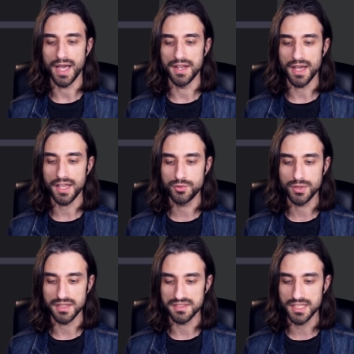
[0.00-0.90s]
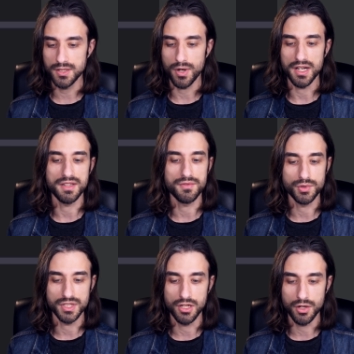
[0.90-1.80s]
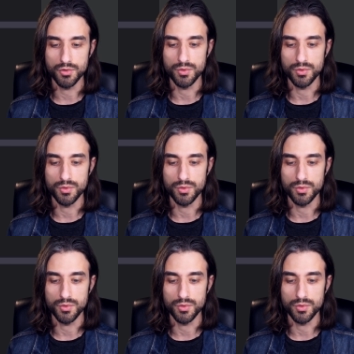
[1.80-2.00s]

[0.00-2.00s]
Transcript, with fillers: And as you can see, while well, in view did load,